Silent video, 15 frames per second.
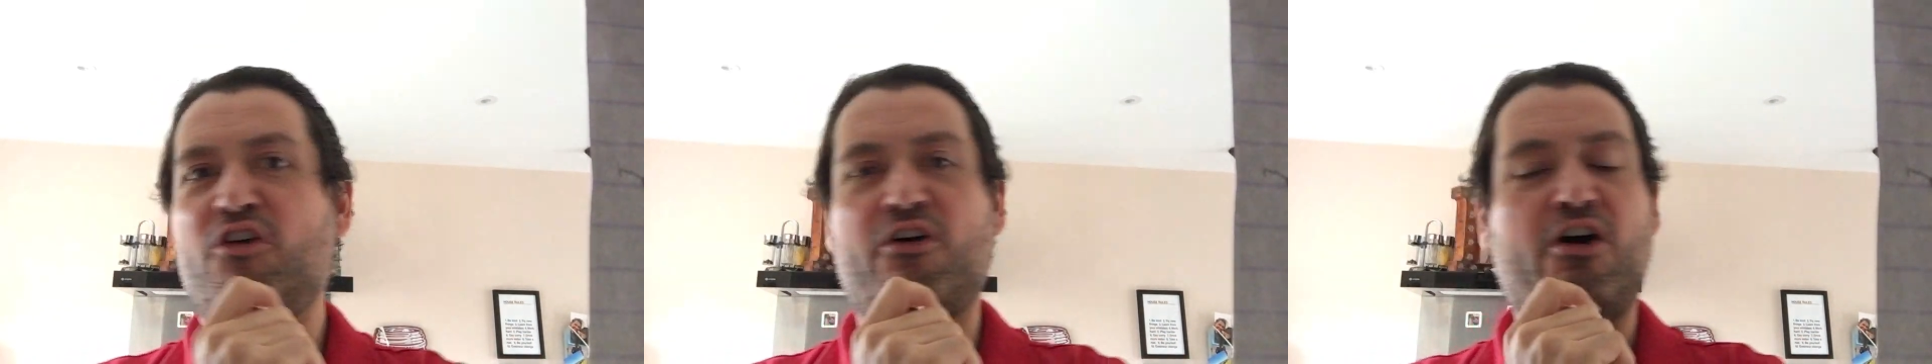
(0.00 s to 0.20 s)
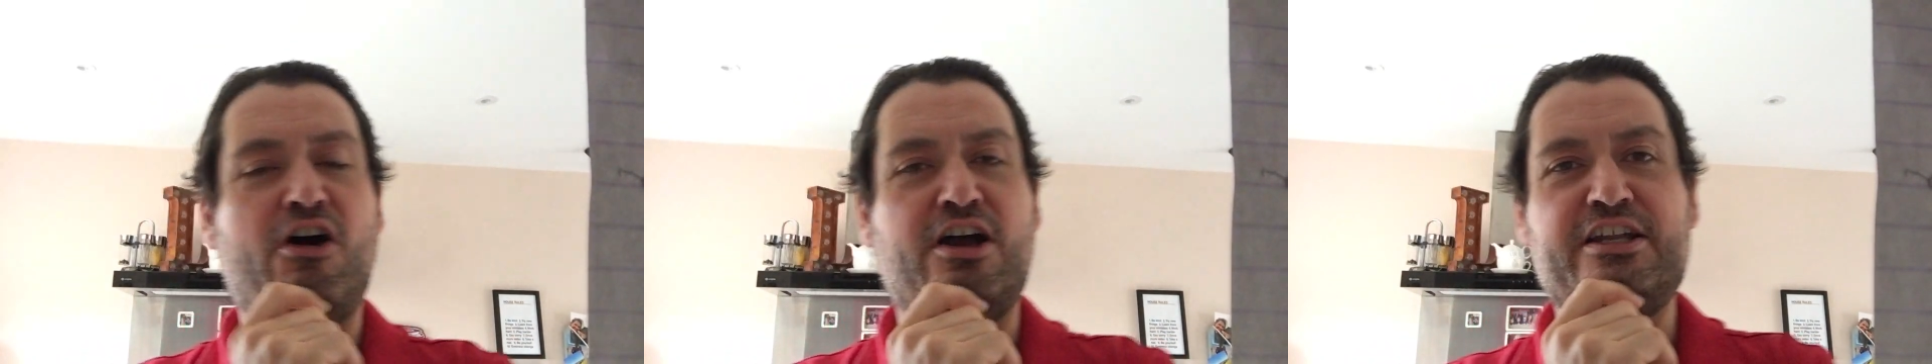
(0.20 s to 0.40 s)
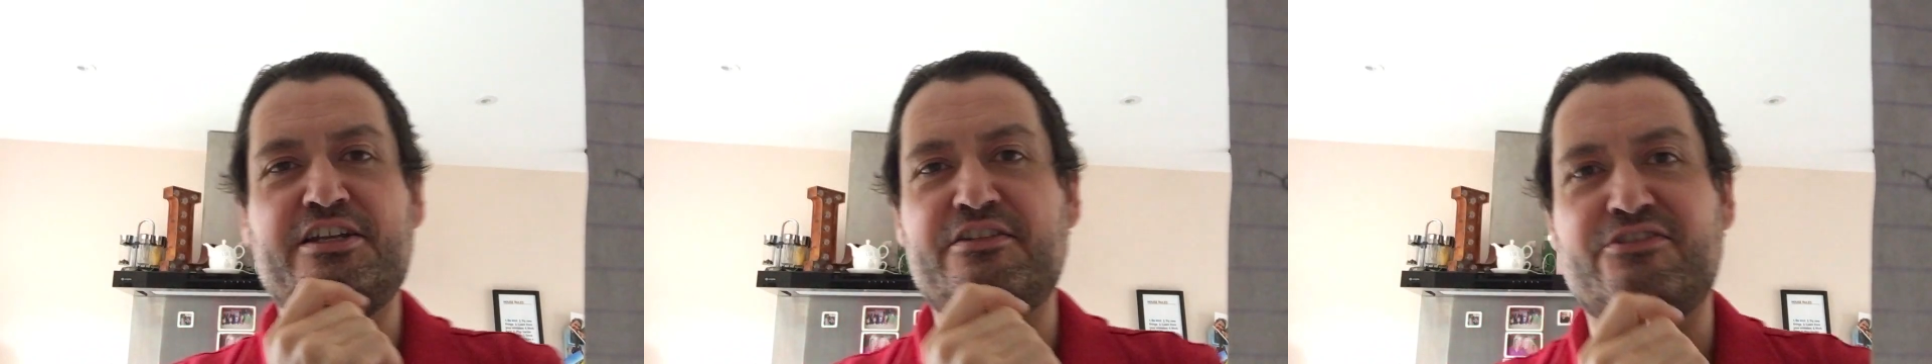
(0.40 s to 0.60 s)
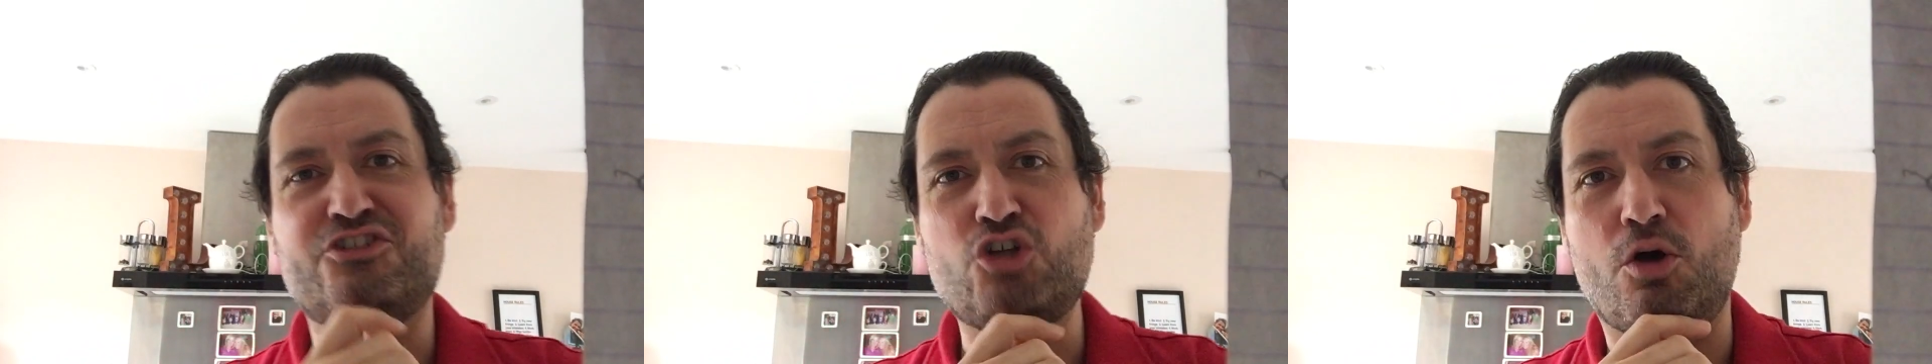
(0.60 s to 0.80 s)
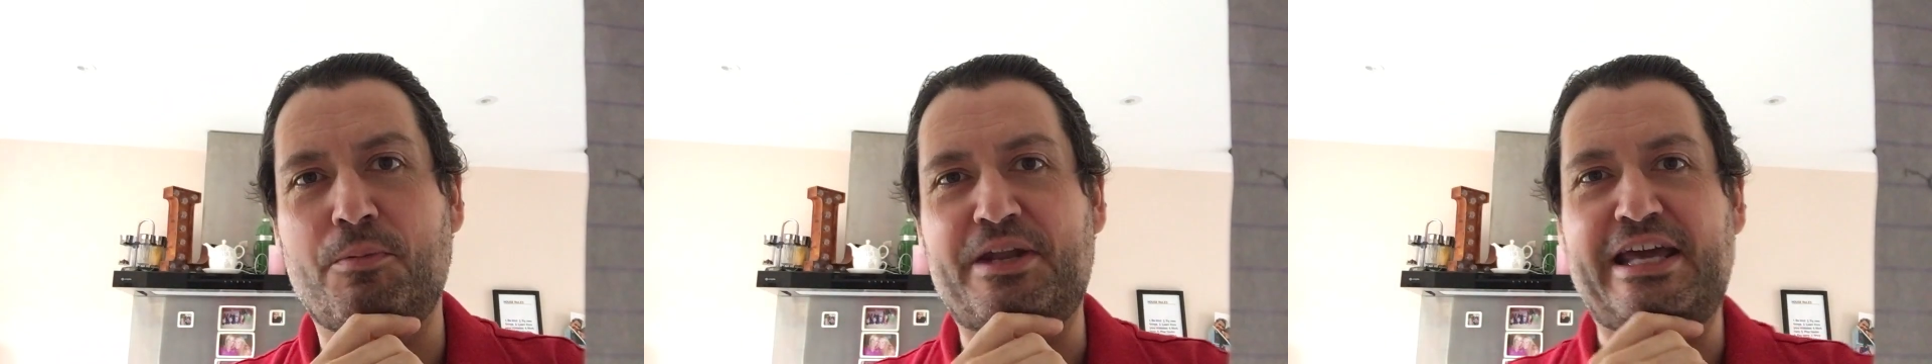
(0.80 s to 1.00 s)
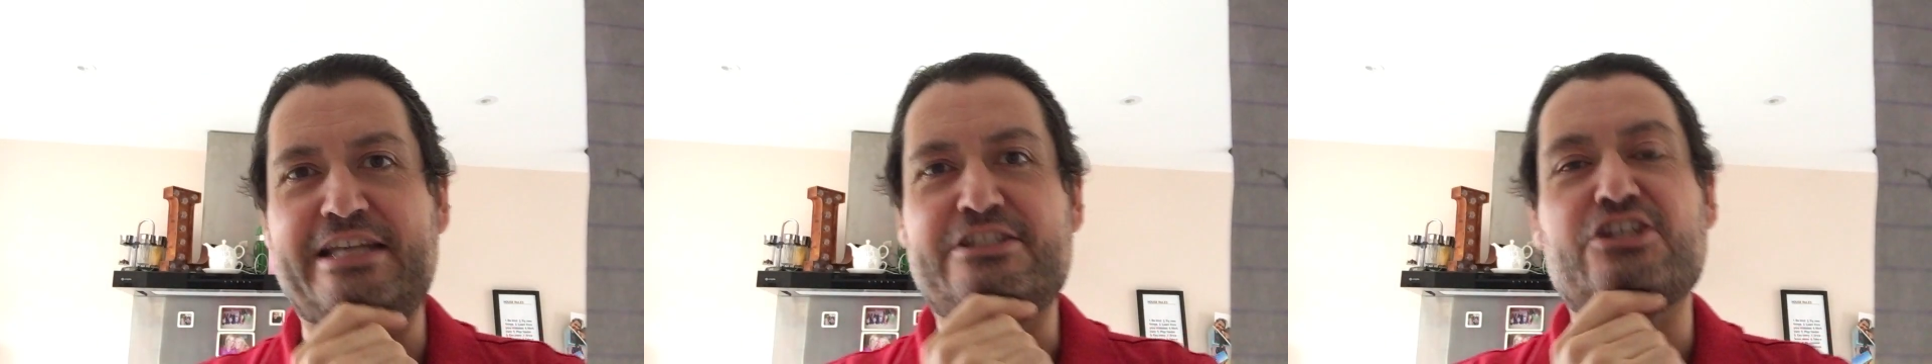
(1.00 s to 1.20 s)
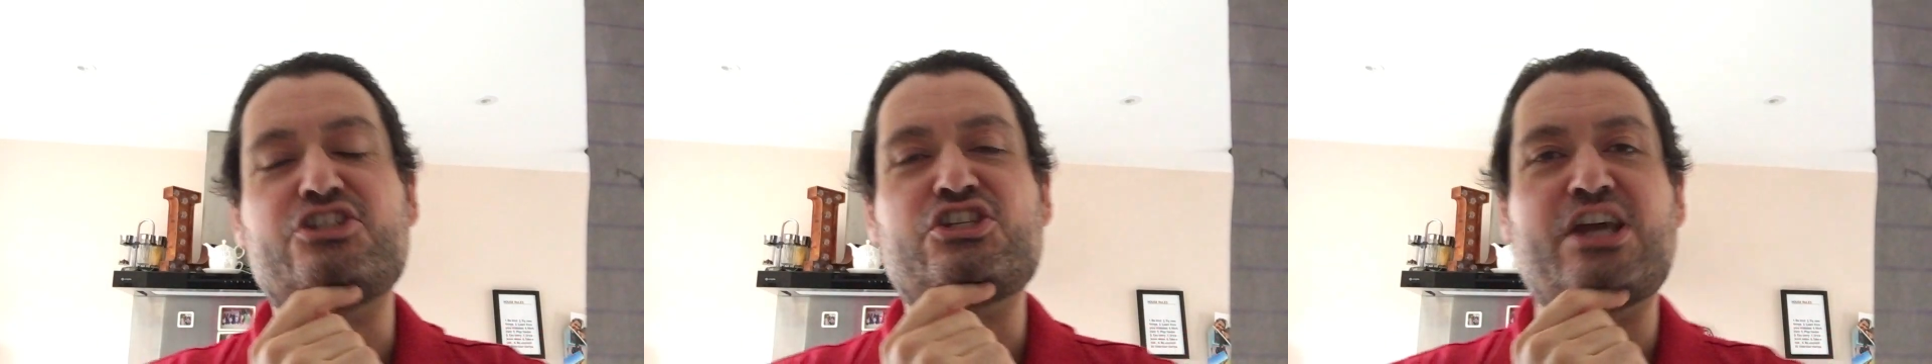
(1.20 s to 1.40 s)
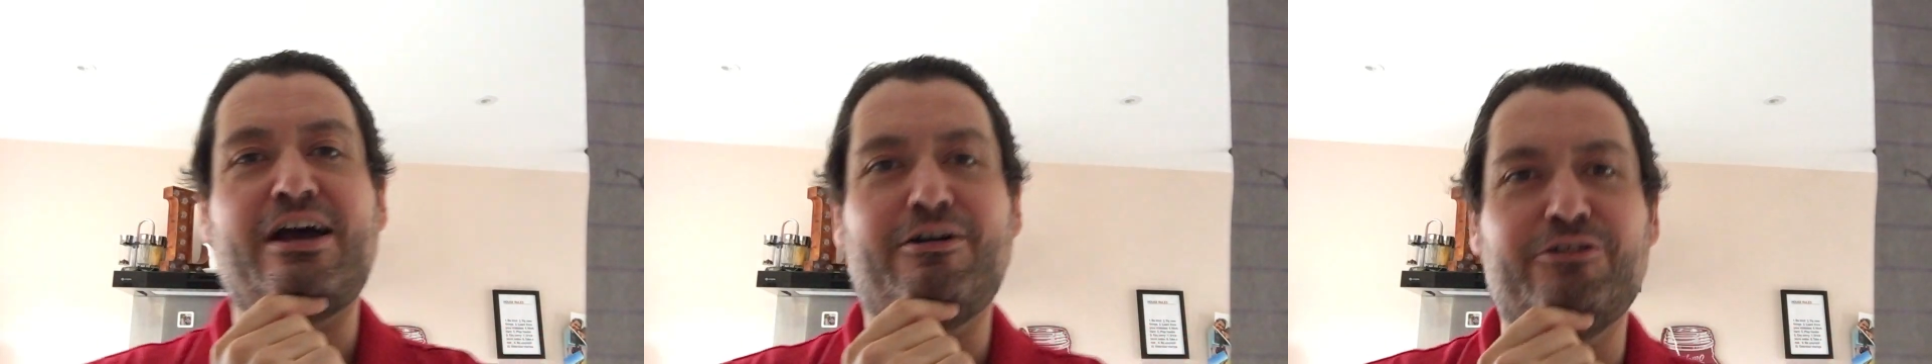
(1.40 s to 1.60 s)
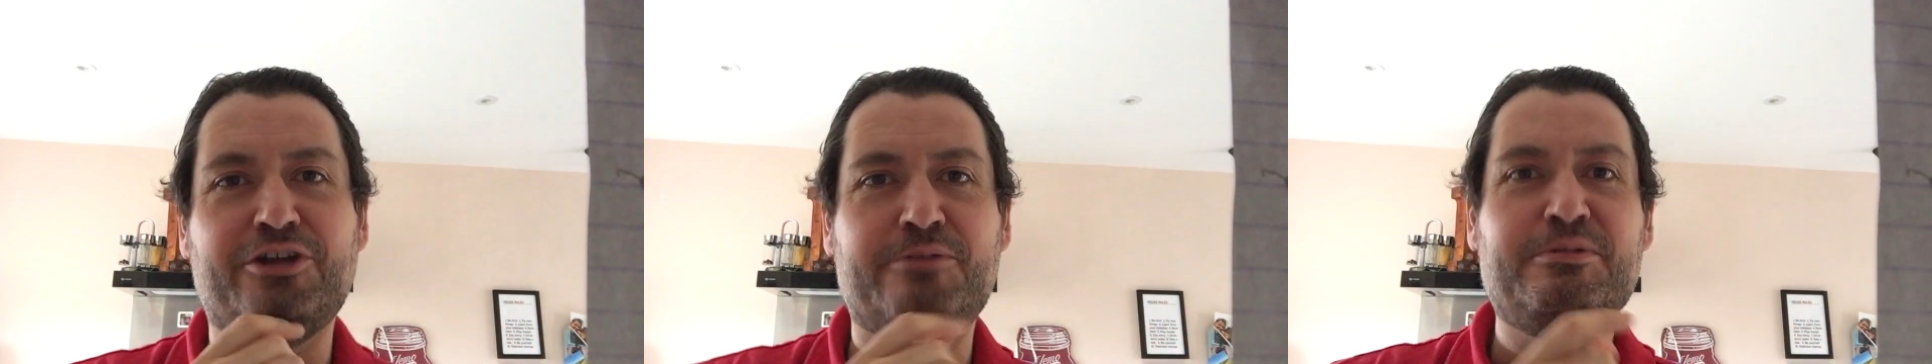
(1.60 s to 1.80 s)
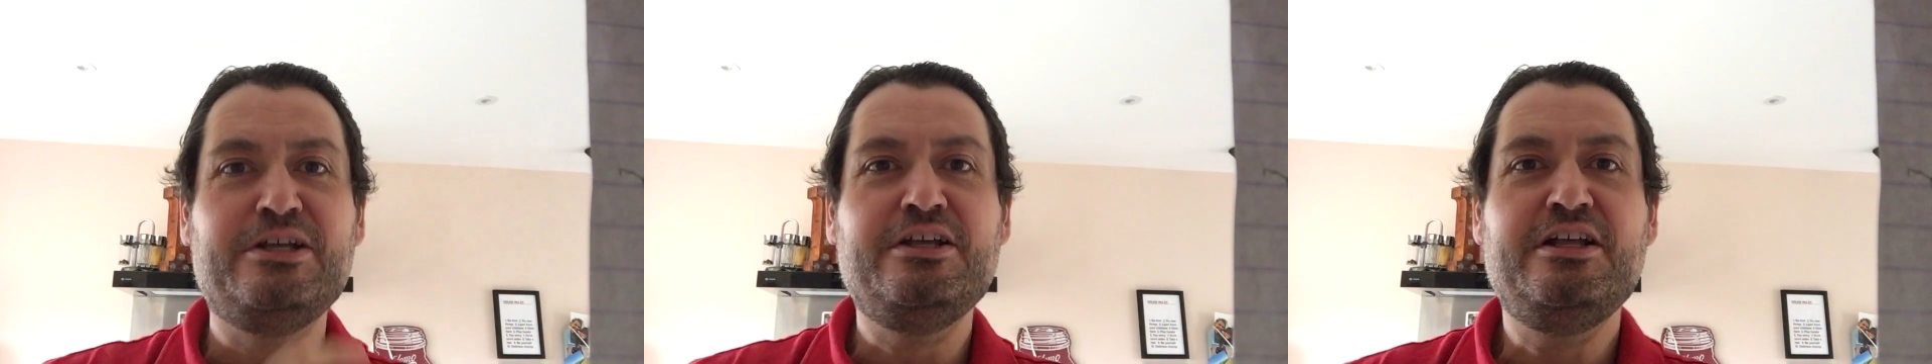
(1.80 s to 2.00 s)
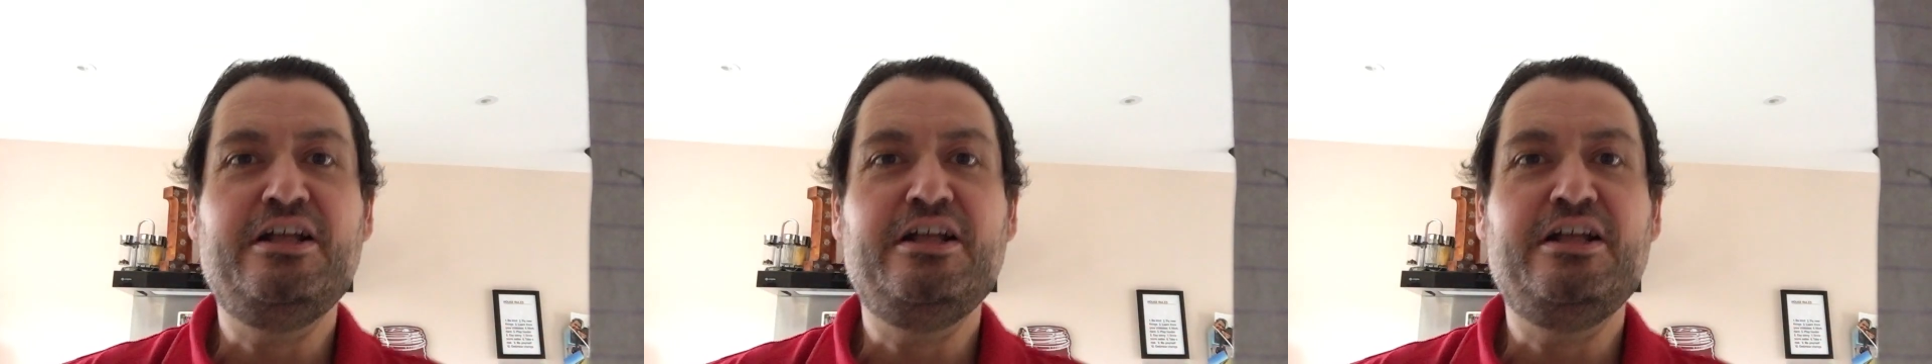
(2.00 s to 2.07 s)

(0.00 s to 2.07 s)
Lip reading: Ireland have dominated Cheltenham.